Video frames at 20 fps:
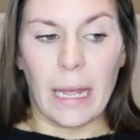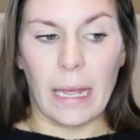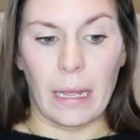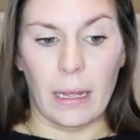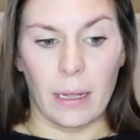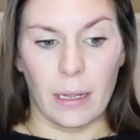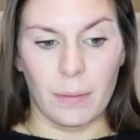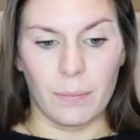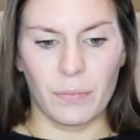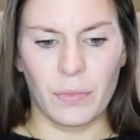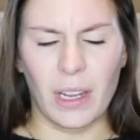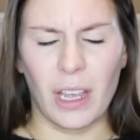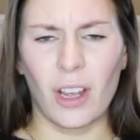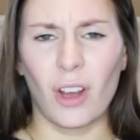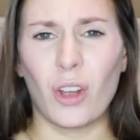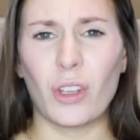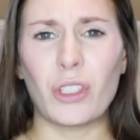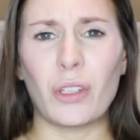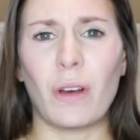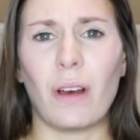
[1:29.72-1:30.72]
And I
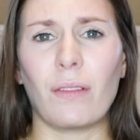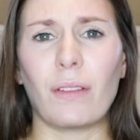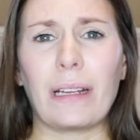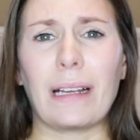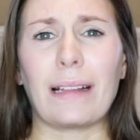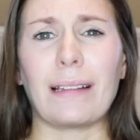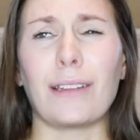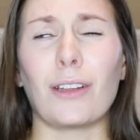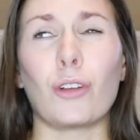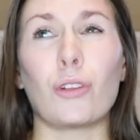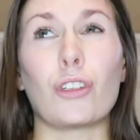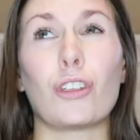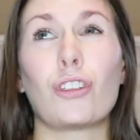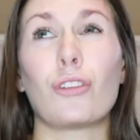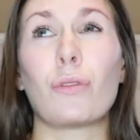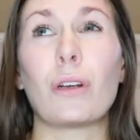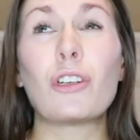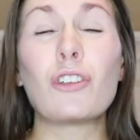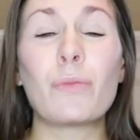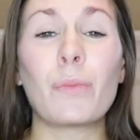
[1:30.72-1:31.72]
also have like a little
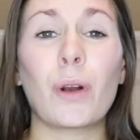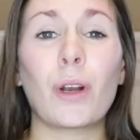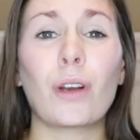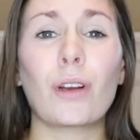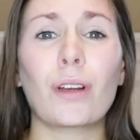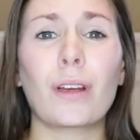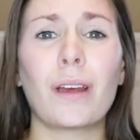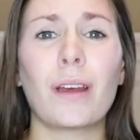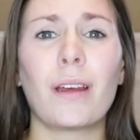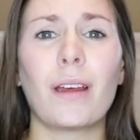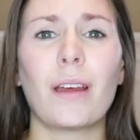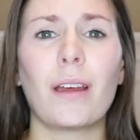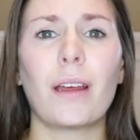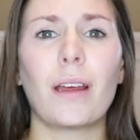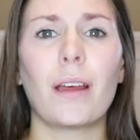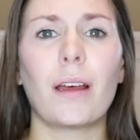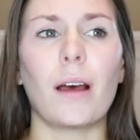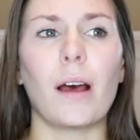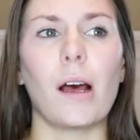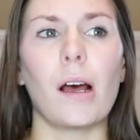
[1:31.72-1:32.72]
stretch mark
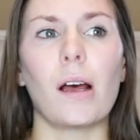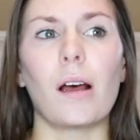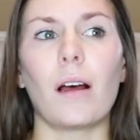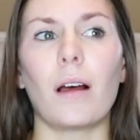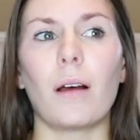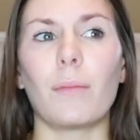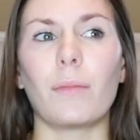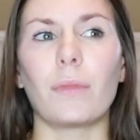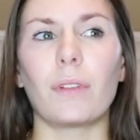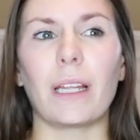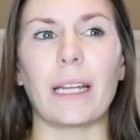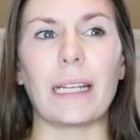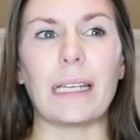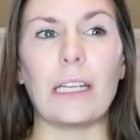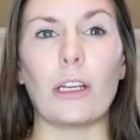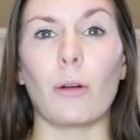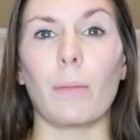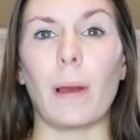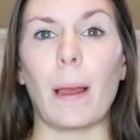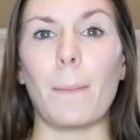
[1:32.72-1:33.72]
um, like
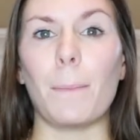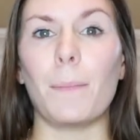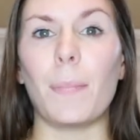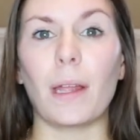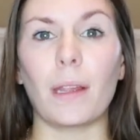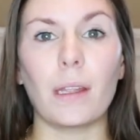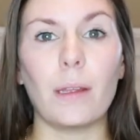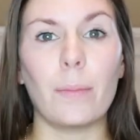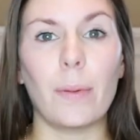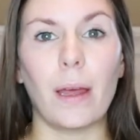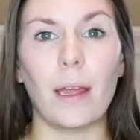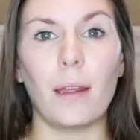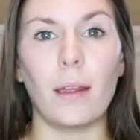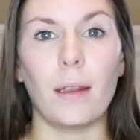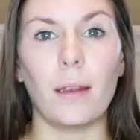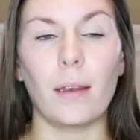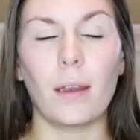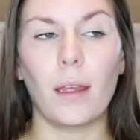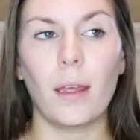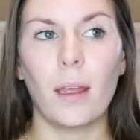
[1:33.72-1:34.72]
near my belly
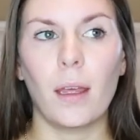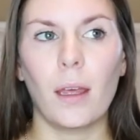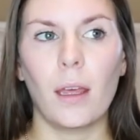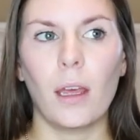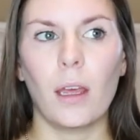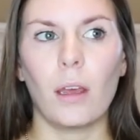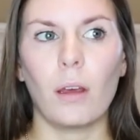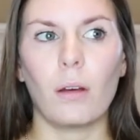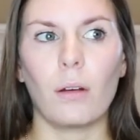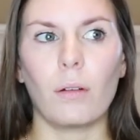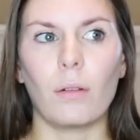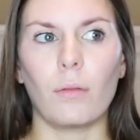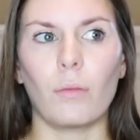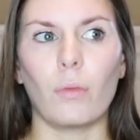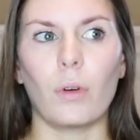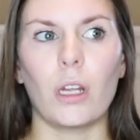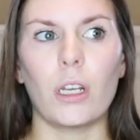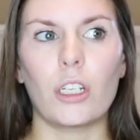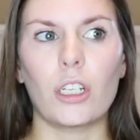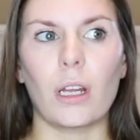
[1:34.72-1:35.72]
button,
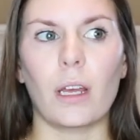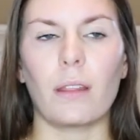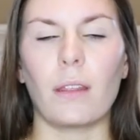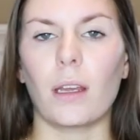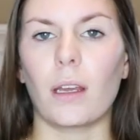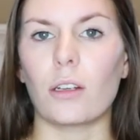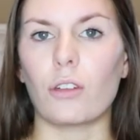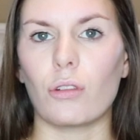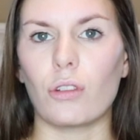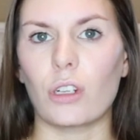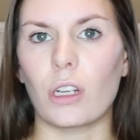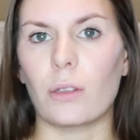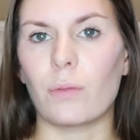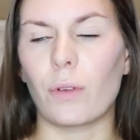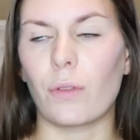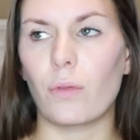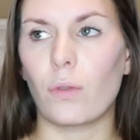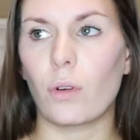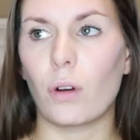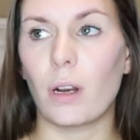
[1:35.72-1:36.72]
which I think I told you guys
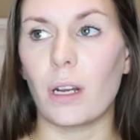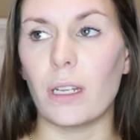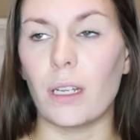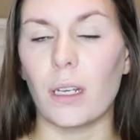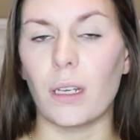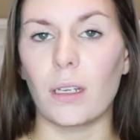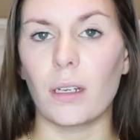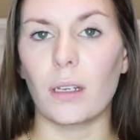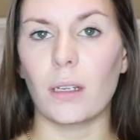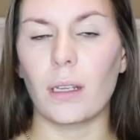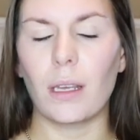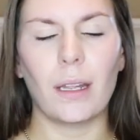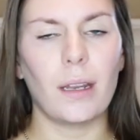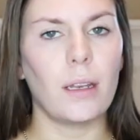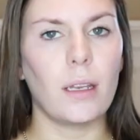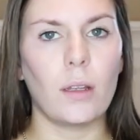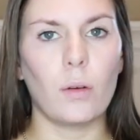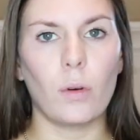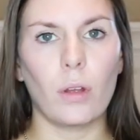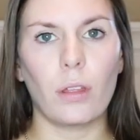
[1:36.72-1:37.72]
before I didn't get
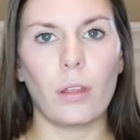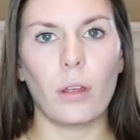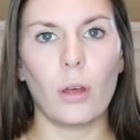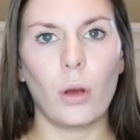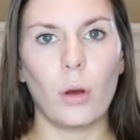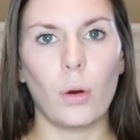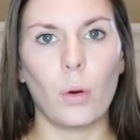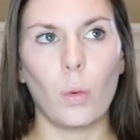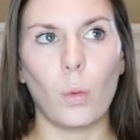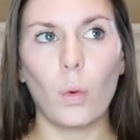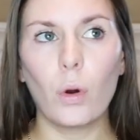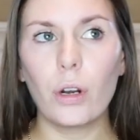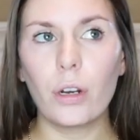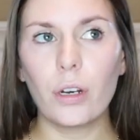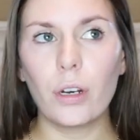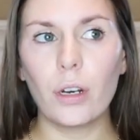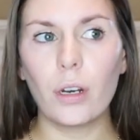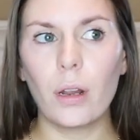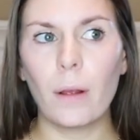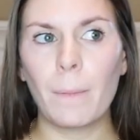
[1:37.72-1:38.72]
any with
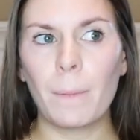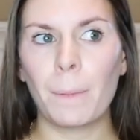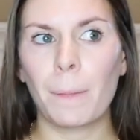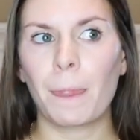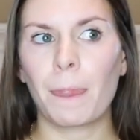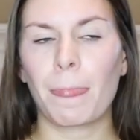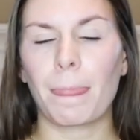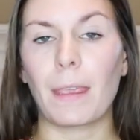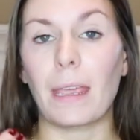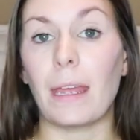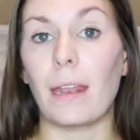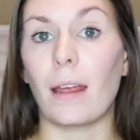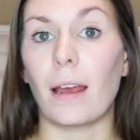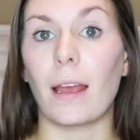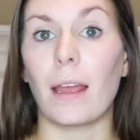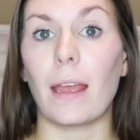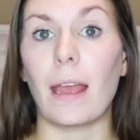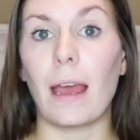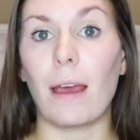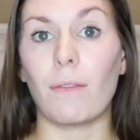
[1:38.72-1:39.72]
Warner and
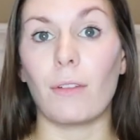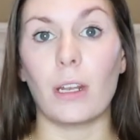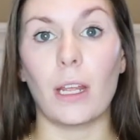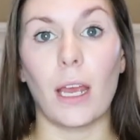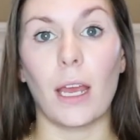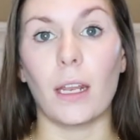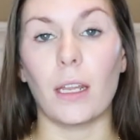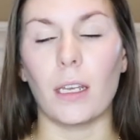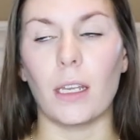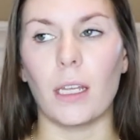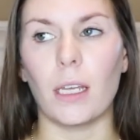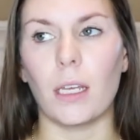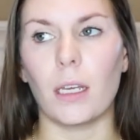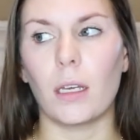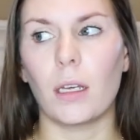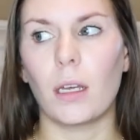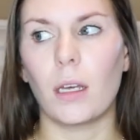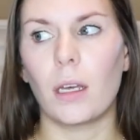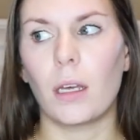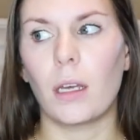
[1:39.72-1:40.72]
I haven't had any